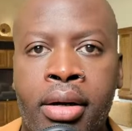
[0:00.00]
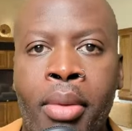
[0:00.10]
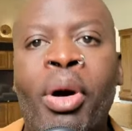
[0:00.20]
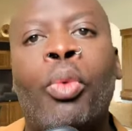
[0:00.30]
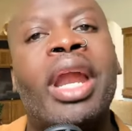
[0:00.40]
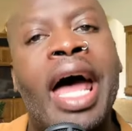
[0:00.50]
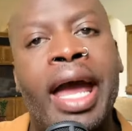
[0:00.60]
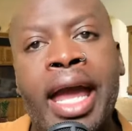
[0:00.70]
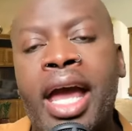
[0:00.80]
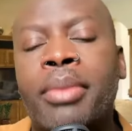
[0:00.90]
But what I
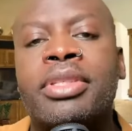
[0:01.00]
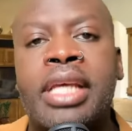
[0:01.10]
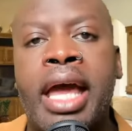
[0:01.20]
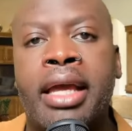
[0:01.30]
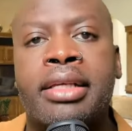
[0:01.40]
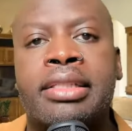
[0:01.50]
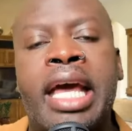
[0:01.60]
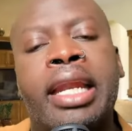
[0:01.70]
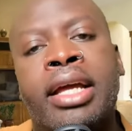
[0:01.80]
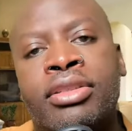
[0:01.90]
am saying is
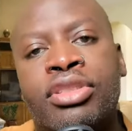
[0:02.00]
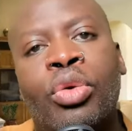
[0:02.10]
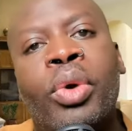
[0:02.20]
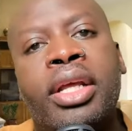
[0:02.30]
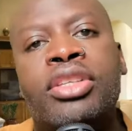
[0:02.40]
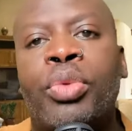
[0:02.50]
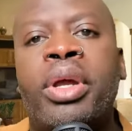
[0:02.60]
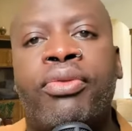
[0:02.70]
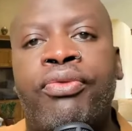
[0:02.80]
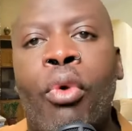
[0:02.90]
that in twenty
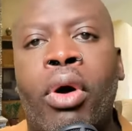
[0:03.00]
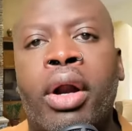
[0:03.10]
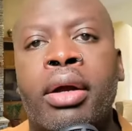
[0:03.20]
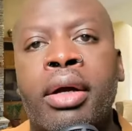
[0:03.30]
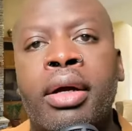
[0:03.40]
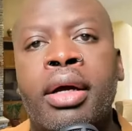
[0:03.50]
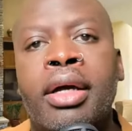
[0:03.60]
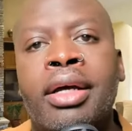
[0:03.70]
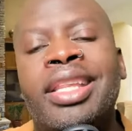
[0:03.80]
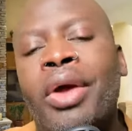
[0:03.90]
twenty-four,
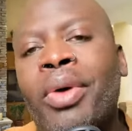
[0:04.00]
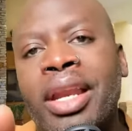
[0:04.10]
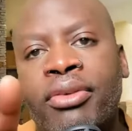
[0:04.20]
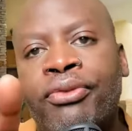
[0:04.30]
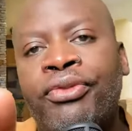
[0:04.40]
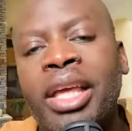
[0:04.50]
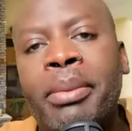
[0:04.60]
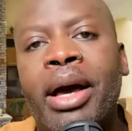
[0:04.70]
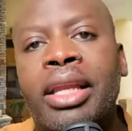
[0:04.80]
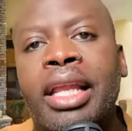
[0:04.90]
there ain't a
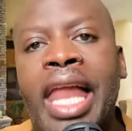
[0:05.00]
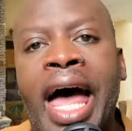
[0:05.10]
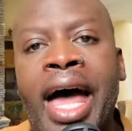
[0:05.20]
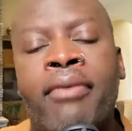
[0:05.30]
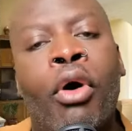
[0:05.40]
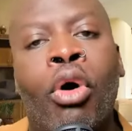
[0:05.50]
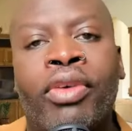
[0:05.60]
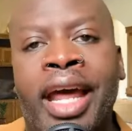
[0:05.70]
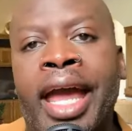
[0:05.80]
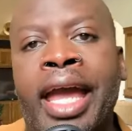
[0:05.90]
female alive over
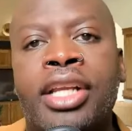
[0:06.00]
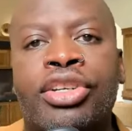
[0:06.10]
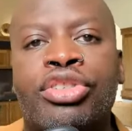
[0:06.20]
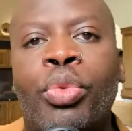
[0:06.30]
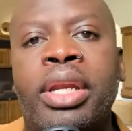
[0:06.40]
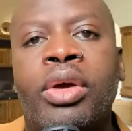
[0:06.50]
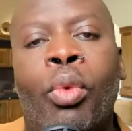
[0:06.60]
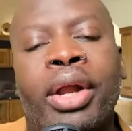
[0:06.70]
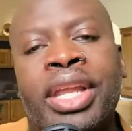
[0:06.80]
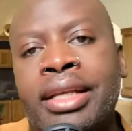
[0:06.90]
the age of
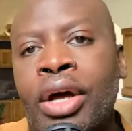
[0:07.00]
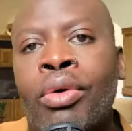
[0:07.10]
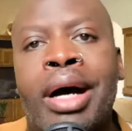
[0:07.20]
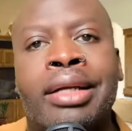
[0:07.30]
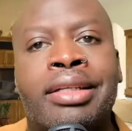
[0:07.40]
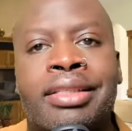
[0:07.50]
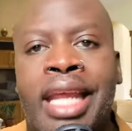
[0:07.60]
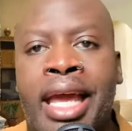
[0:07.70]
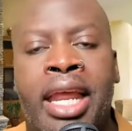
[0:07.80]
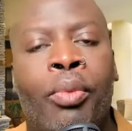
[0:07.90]
twenty-one that don't
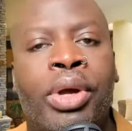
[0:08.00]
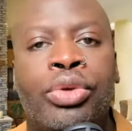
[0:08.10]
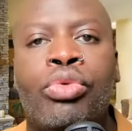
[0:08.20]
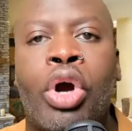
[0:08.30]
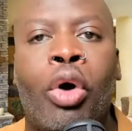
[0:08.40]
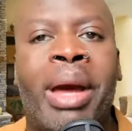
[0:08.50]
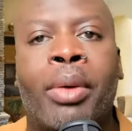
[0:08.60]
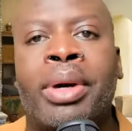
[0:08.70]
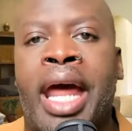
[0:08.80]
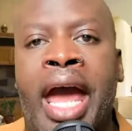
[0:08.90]
understand. And when you go back
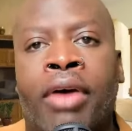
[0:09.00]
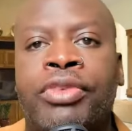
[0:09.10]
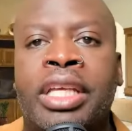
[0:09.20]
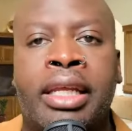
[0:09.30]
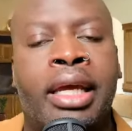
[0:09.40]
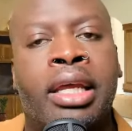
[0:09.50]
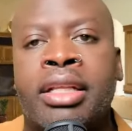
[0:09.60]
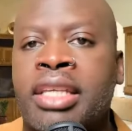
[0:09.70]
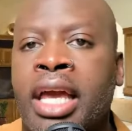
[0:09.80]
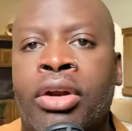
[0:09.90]
with an athlete and
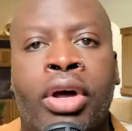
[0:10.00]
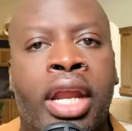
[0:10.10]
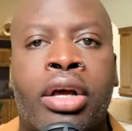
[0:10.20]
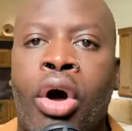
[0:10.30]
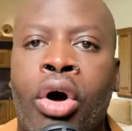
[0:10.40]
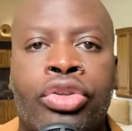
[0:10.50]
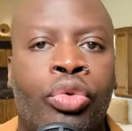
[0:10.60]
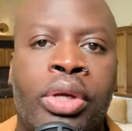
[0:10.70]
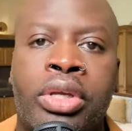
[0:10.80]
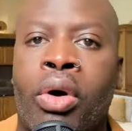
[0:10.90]
entertainer, they call
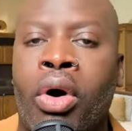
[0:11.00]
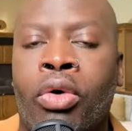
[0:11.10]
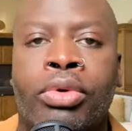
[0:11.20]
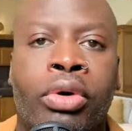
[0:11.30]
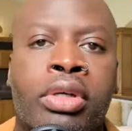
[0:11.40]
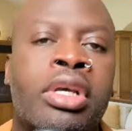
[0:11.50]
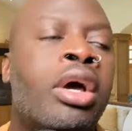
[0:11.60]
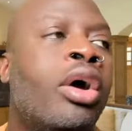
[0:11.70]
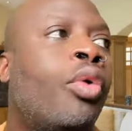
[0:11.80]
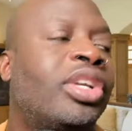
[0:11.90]
you and your homegirls
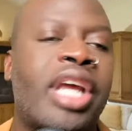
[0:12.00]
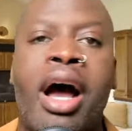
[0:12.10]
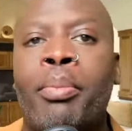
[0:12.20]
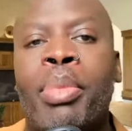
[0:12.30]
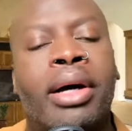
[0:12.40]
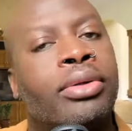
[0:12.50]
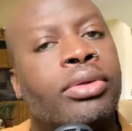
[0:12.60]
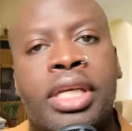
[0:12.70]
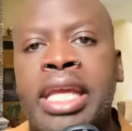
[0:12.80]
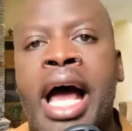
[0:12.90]
with y'all
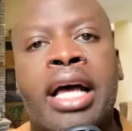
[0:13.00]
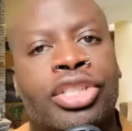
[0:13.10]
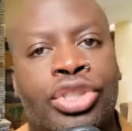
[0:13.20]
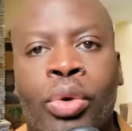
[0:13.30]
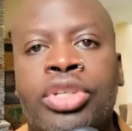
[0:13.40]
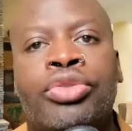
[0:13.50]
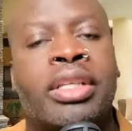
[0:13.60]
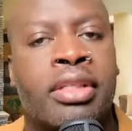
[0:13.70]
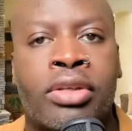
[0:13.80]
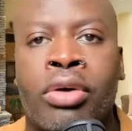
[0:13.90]
bundles and y'all short
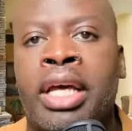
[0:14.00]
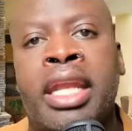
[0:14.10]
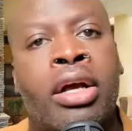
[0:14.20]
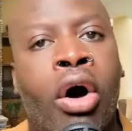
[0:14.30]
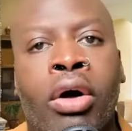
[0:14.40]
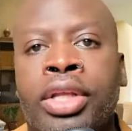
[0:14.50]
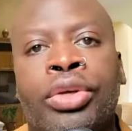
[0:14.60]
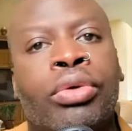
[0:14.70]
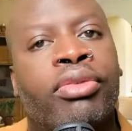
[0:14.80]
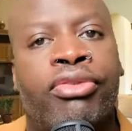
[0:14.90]
dresses on it, they calling
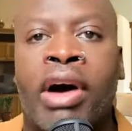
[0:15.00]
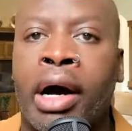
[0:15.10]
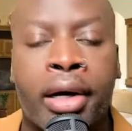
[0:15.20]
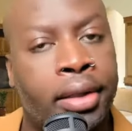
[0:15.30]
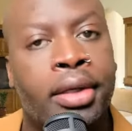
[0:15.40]
you the fuck.